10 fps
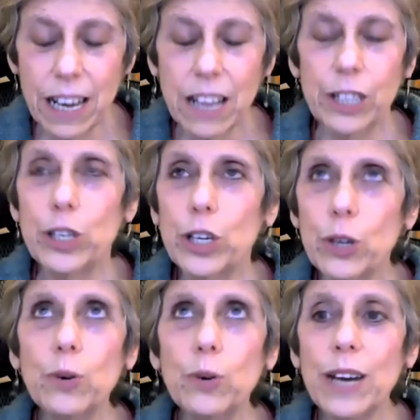the
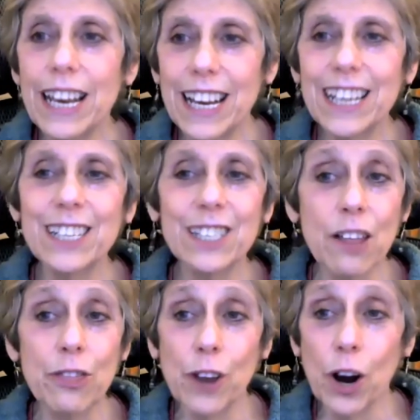two is
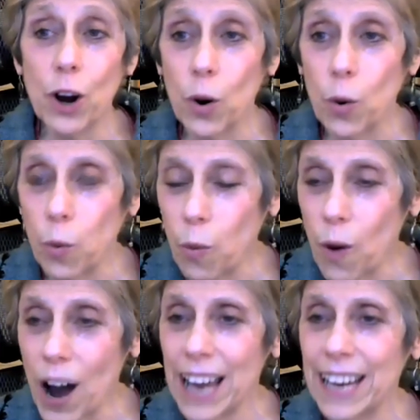the
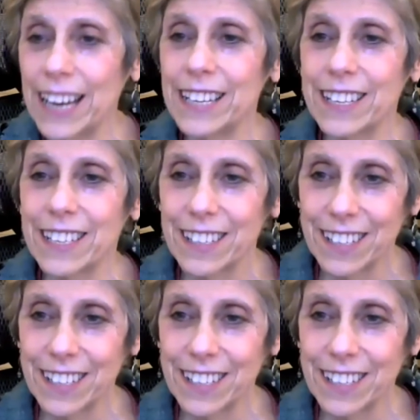quiet,